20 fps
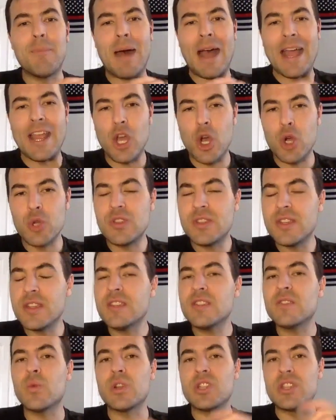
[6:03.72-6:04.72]

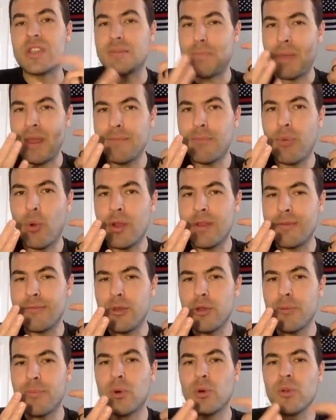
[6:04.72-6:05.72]
meiosis, which is pinpoint
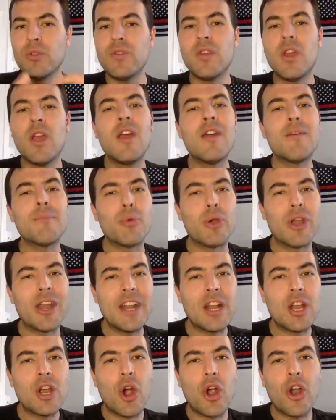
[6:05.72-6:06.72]
pupils,
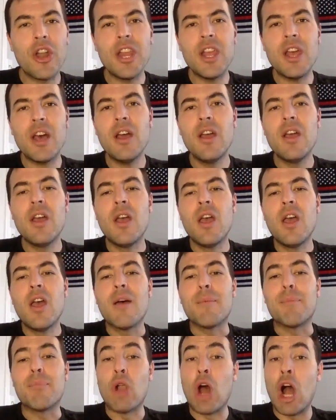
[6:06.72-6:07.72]
bradycardia,
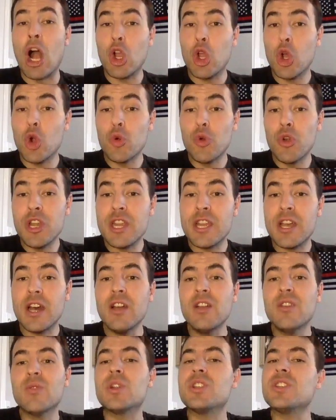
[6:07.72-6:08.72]

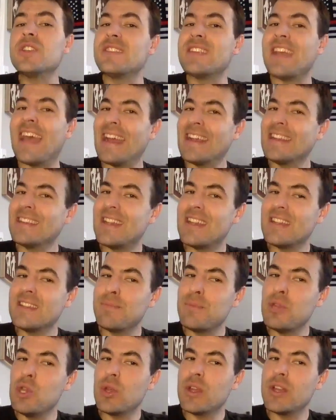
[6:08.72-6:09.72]
bronchorrhea, which is excess
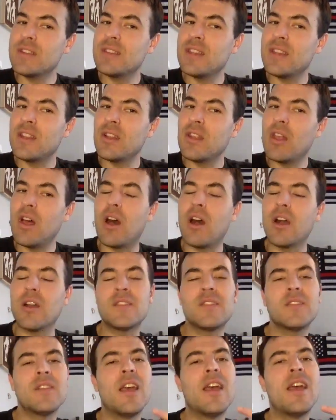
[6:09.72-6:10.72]
mucus in the
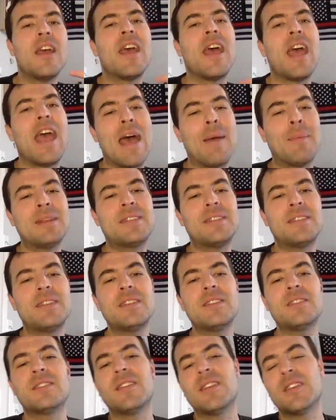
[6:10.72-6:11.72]
lungs,
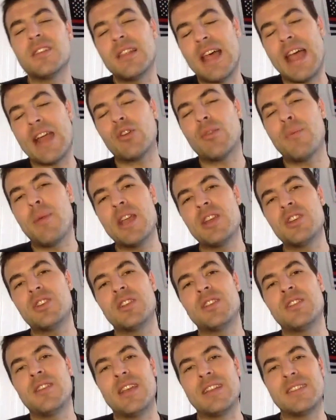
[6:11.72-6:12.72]
emesis,
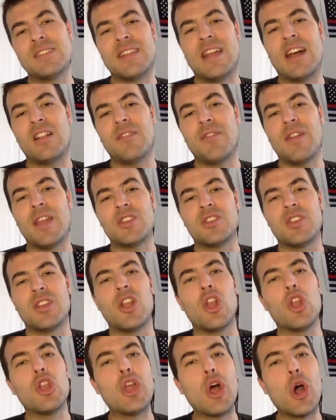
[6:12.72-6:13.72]
lacrimation, and salivation.
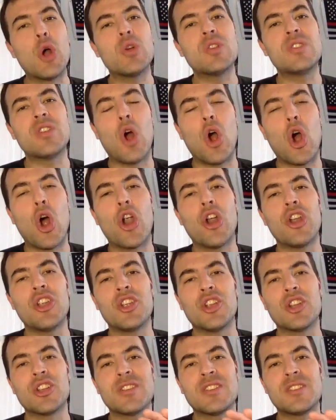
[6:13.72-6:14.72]
Those are
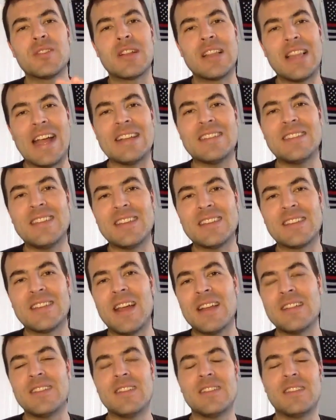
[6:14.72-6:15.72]
your classic
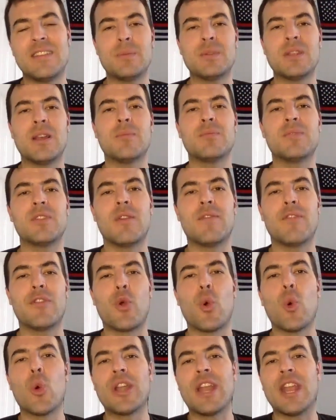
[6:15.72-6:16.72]
signs and symptoms of an
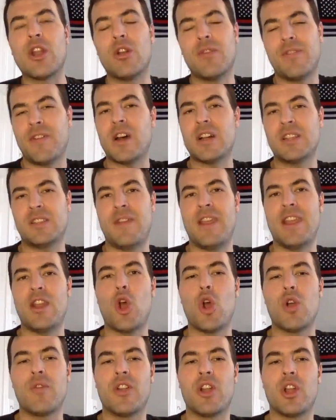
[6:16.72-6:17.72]
organophosphate
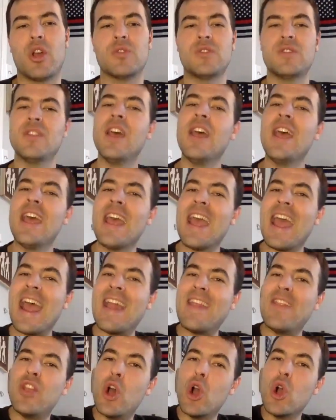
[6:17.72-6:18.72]
overdose.
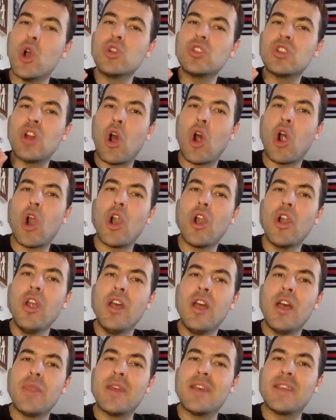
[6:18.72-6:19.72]
And those are
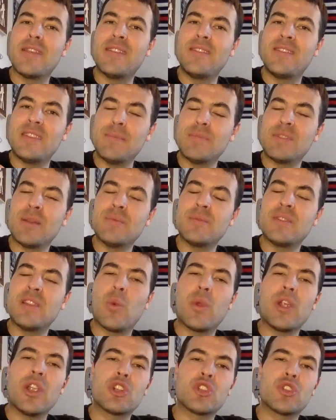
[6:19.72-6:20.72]
the symptoms that
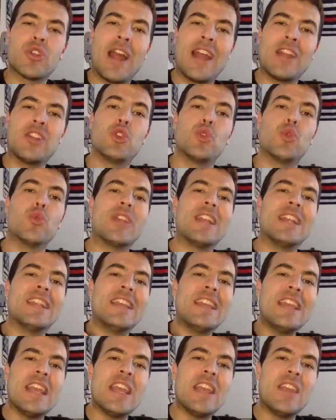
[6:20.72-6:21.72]
we are trying to
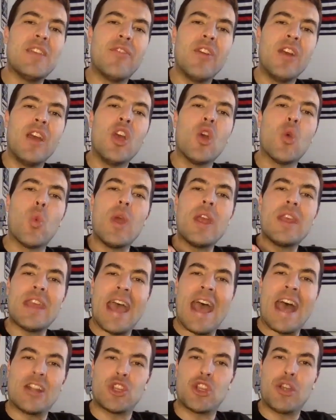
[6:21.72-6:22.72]
relieve with
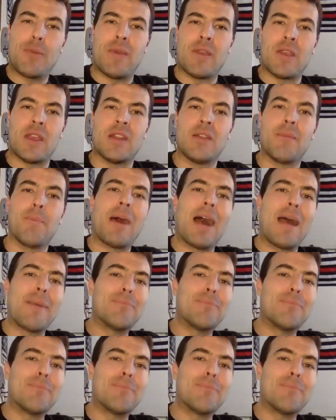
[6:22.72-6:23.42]
atropine by